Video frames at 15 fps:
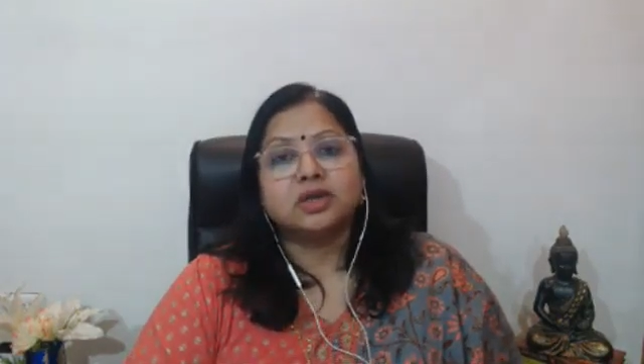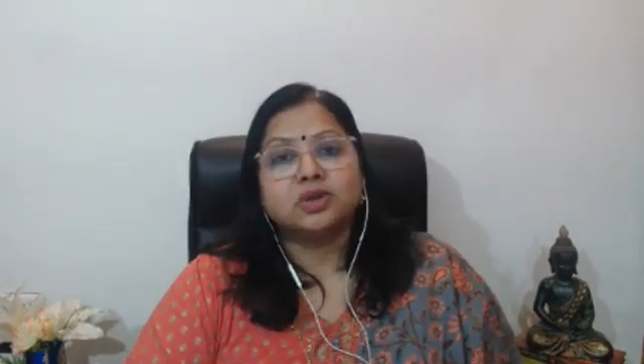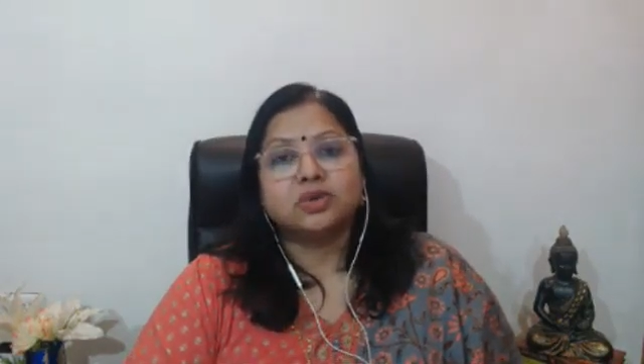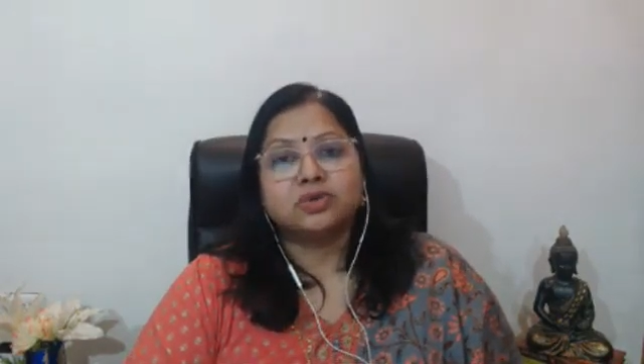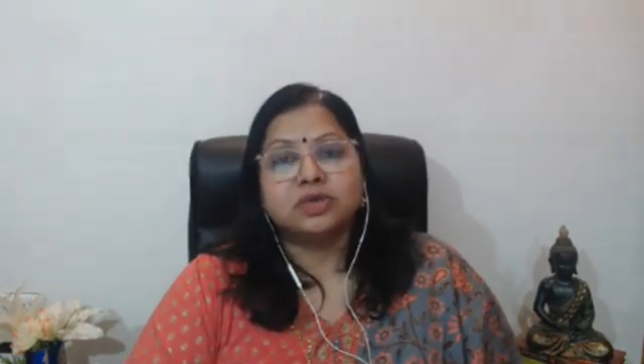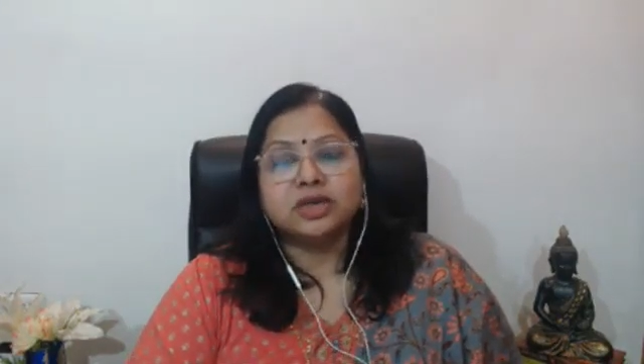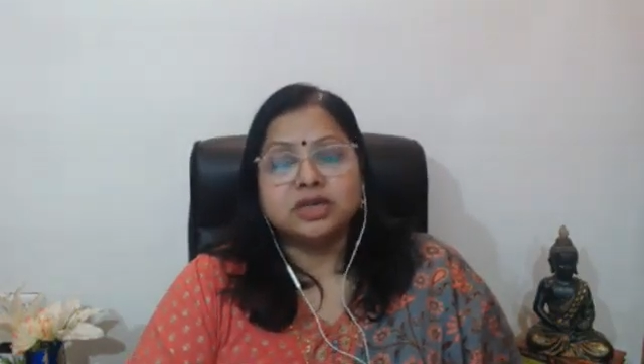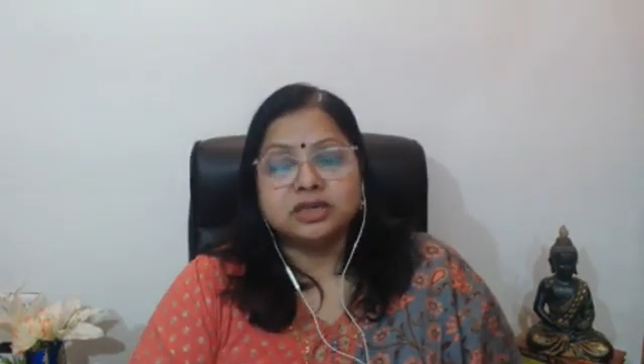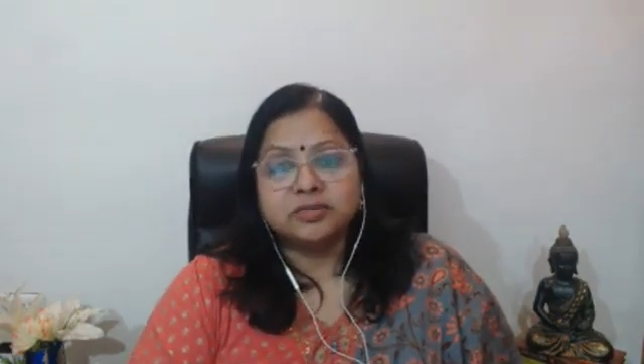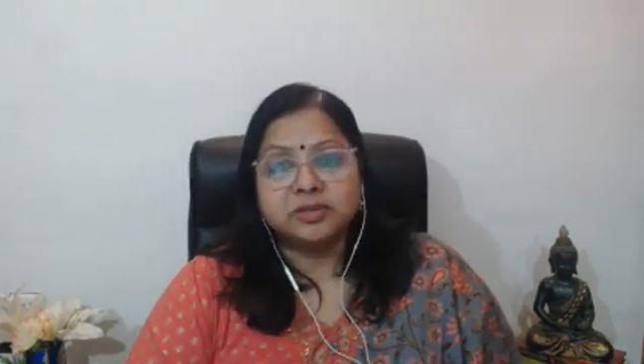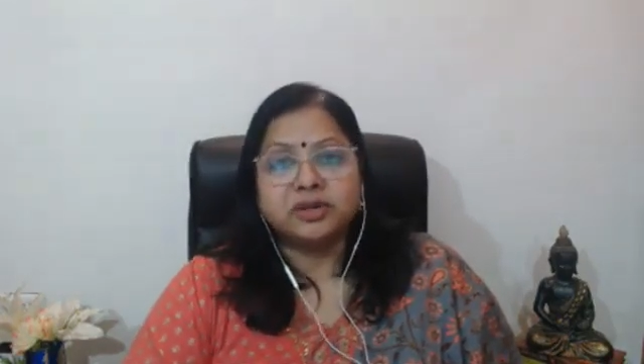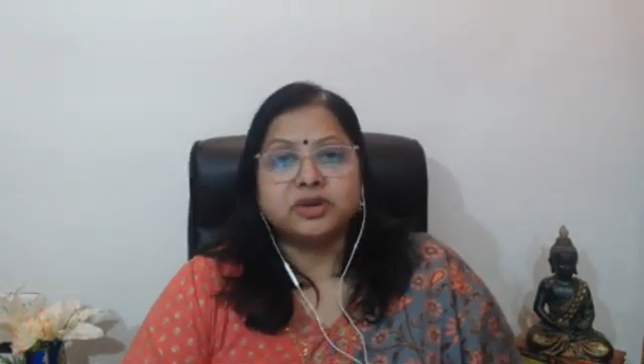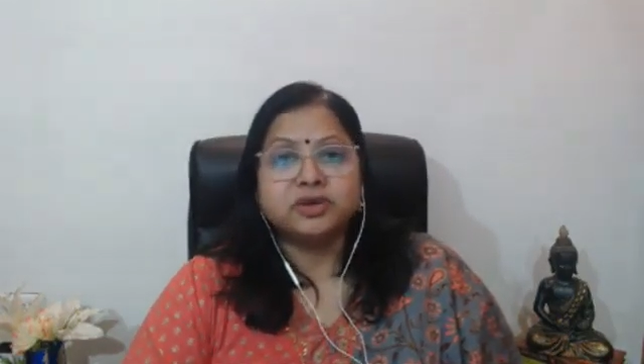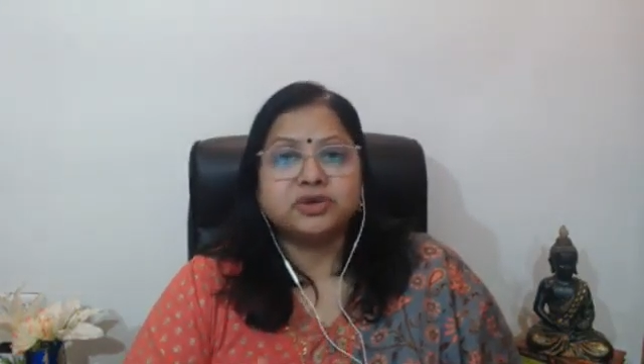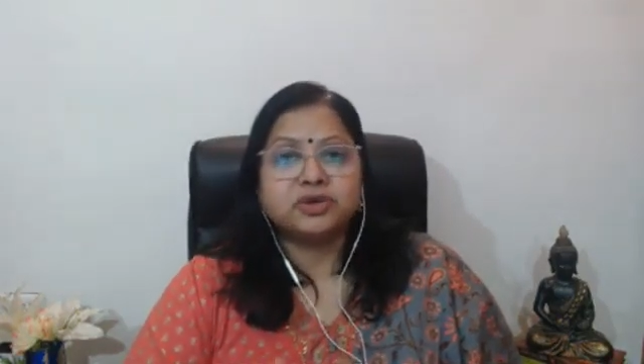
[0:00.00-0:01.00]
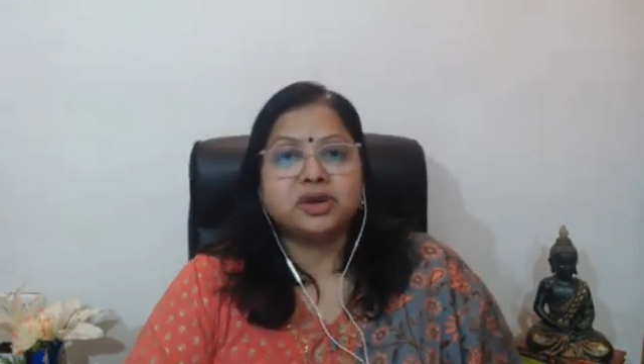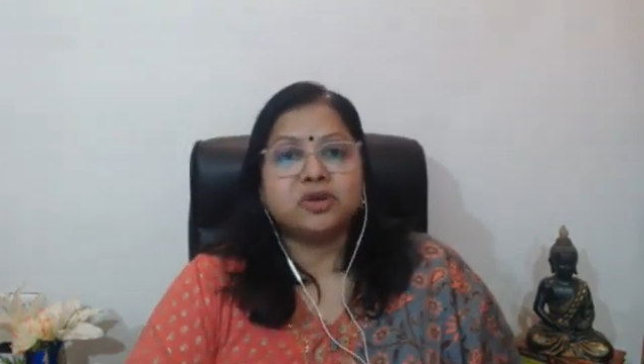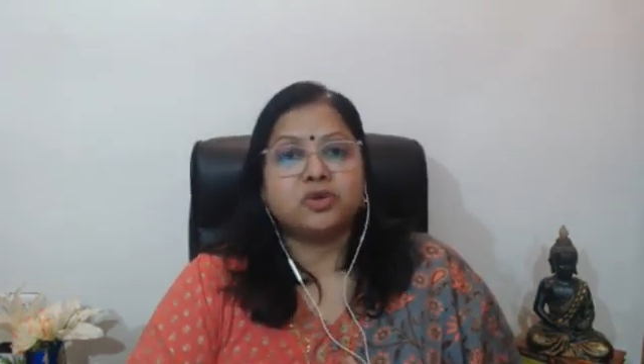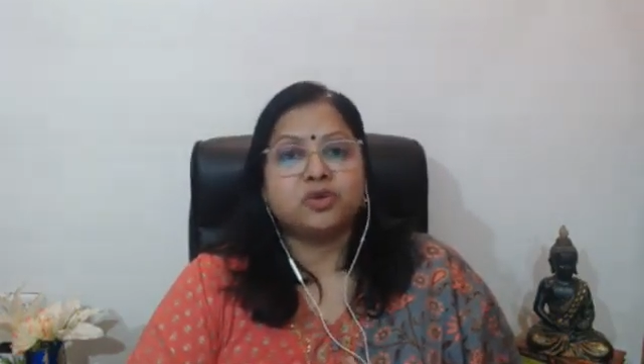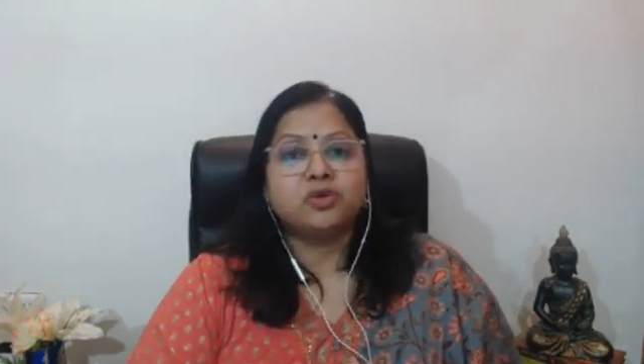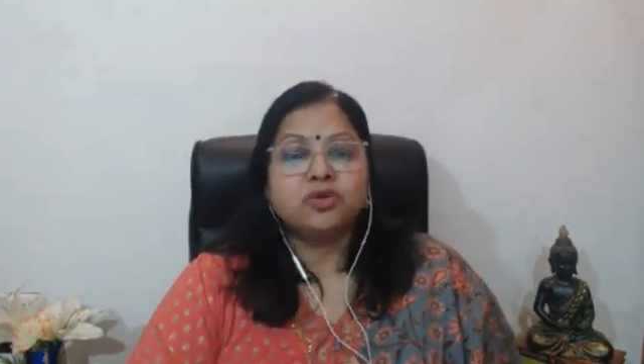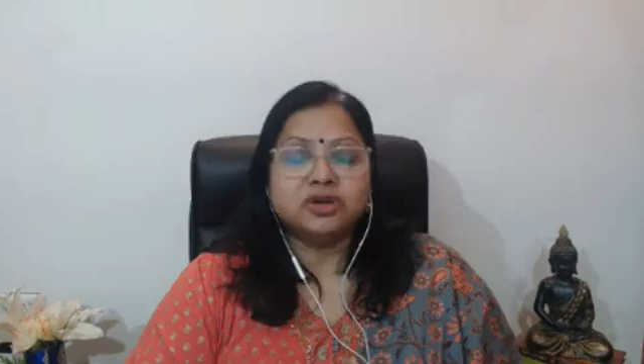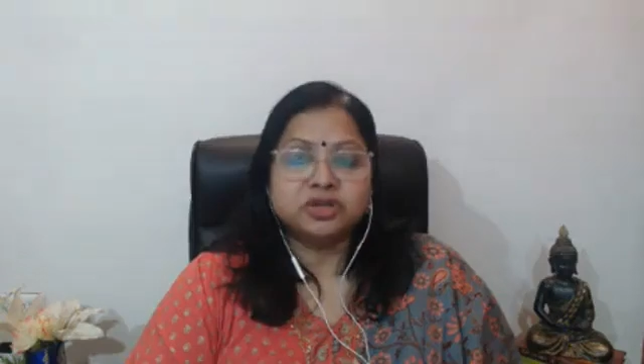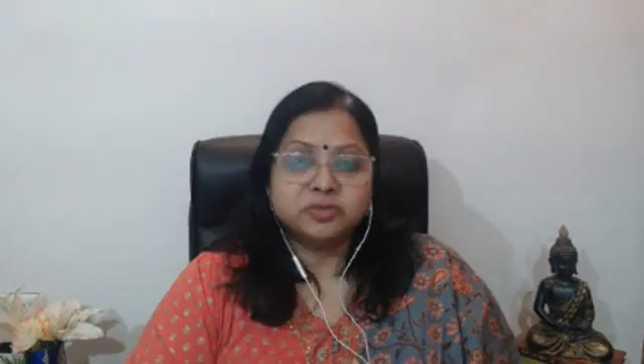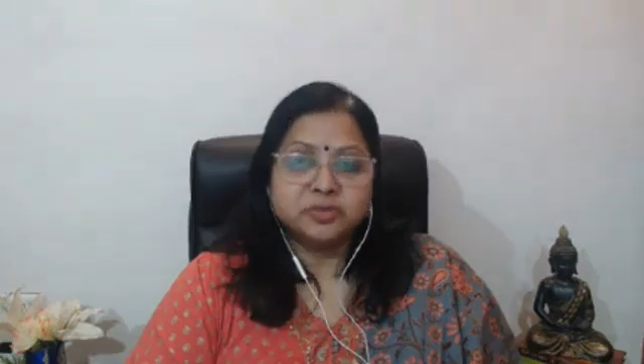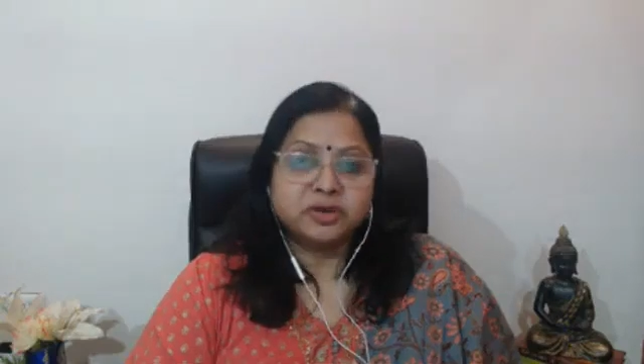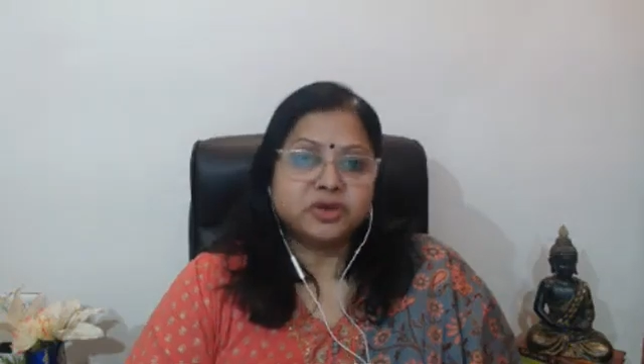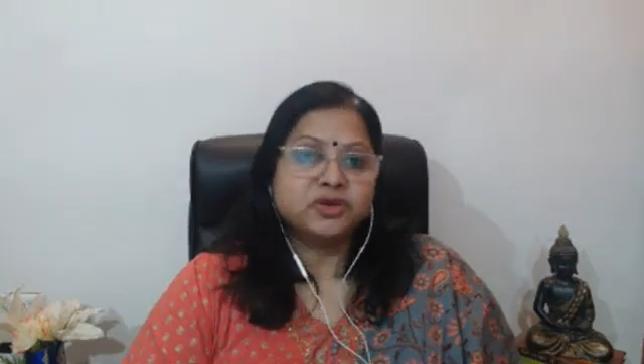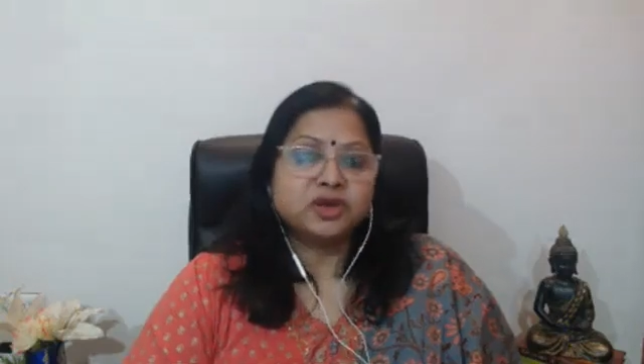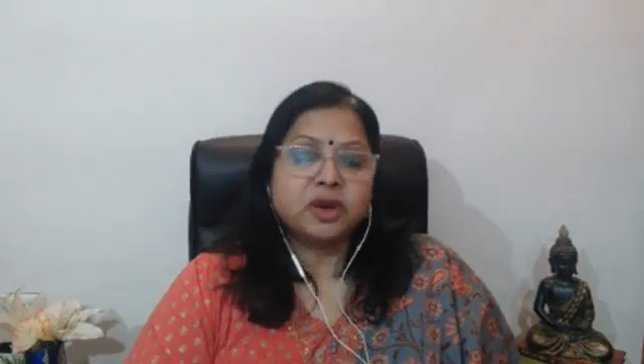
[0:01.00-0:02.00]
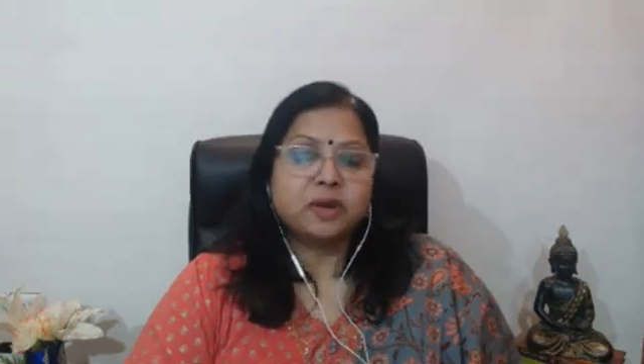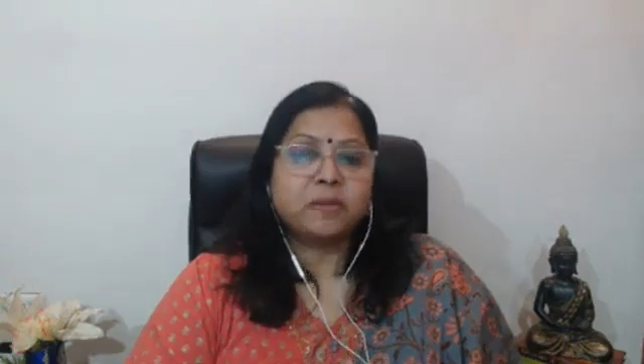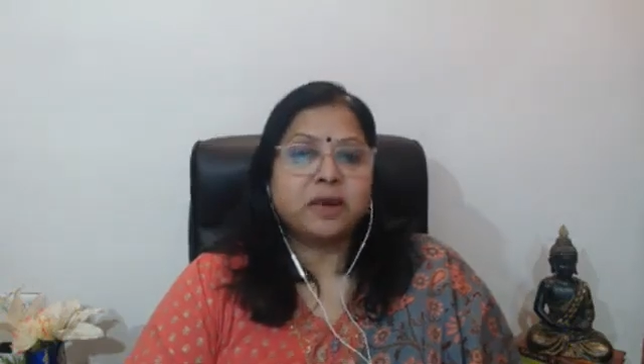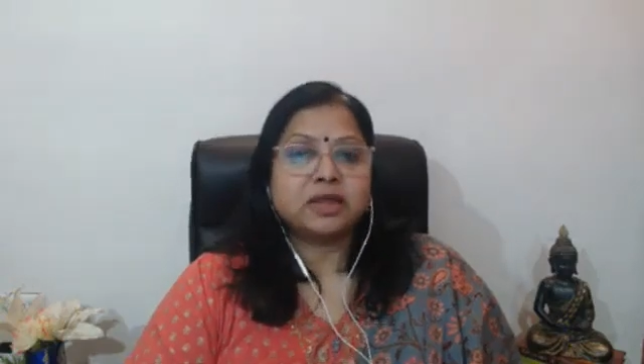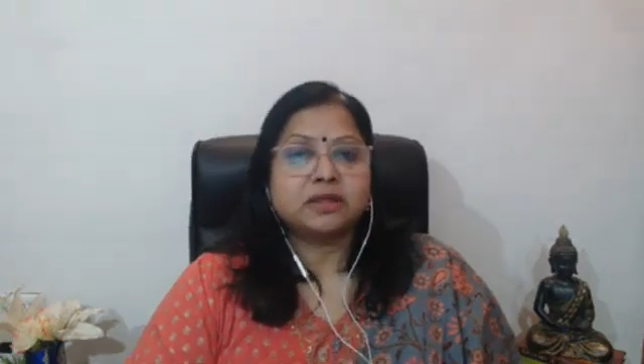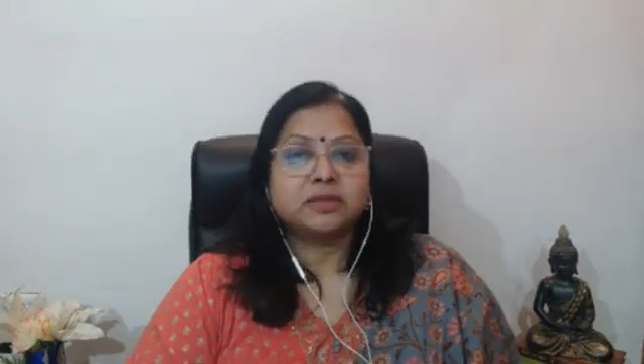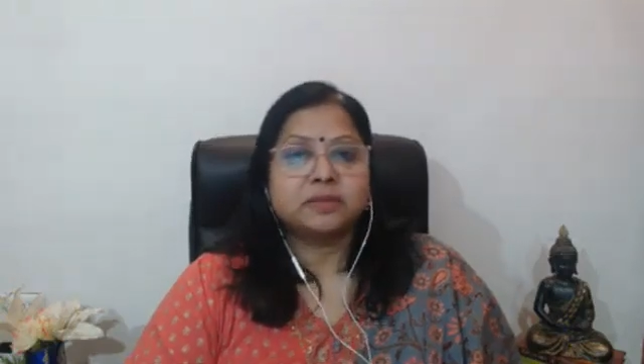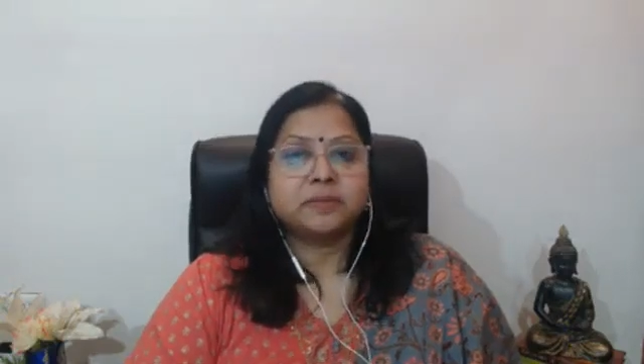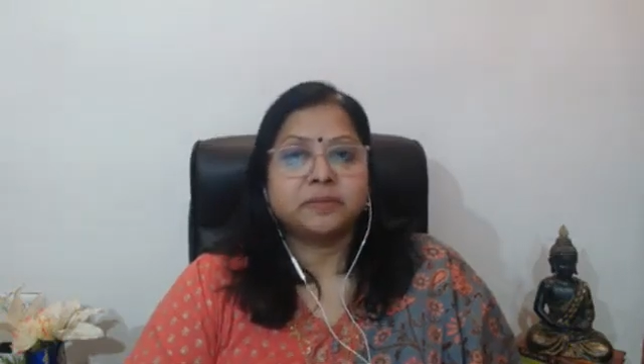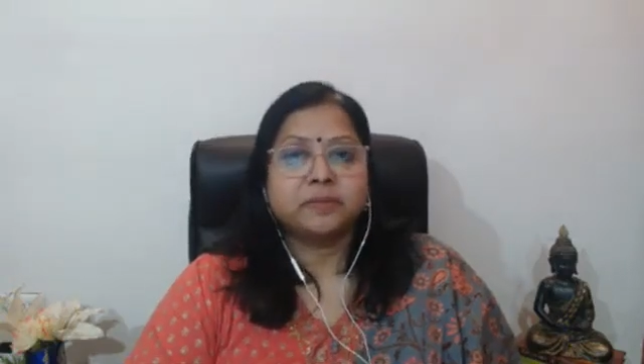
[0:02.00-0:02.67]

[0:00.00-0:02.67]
through the spiritual route, spiritual path.